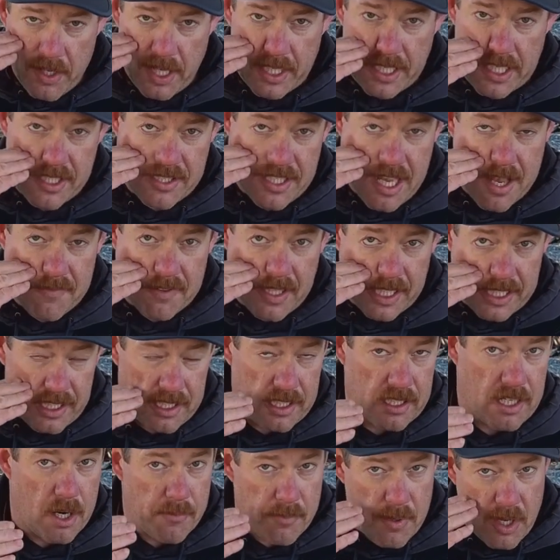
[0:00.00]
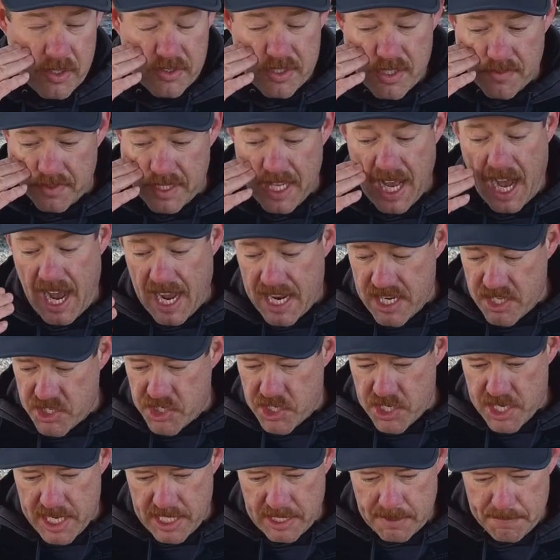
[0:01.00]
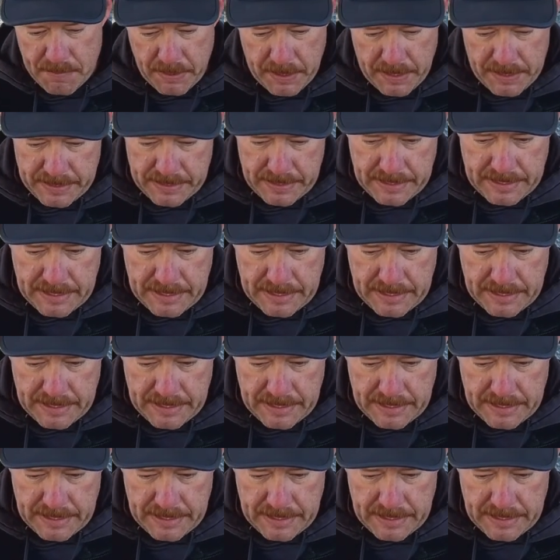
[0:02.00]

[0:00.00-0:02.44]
I guess I have like a relatively high cheek, but